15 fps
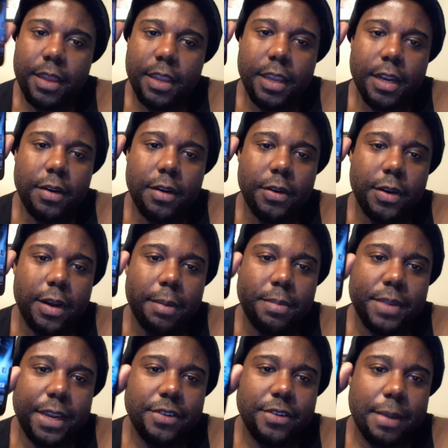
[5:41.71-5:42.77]
You know, it'll
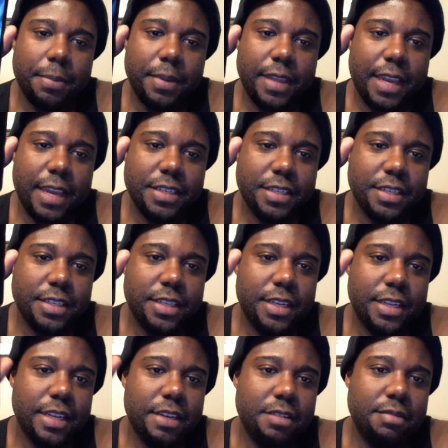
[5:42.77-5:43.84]
update your applications, and
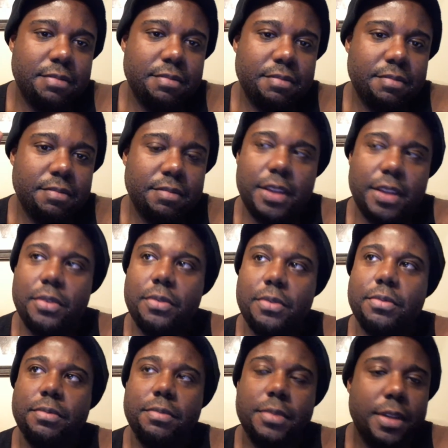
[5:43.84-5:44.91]
then
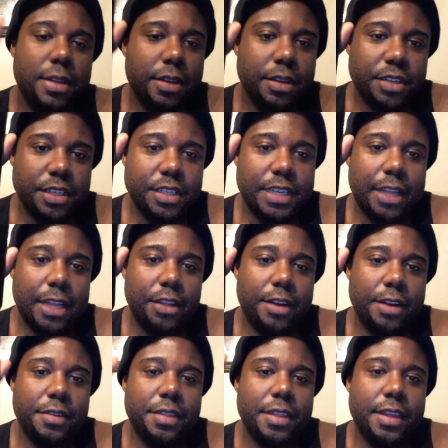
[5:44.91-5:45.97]
it'll just download
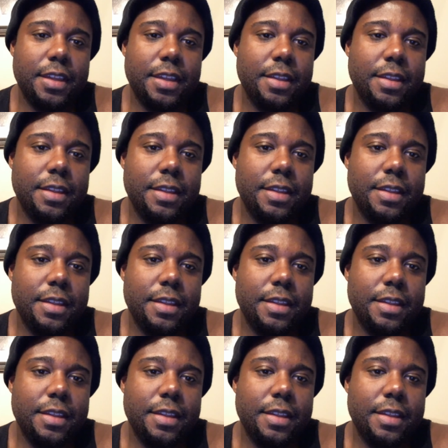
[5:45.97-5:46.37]
everything.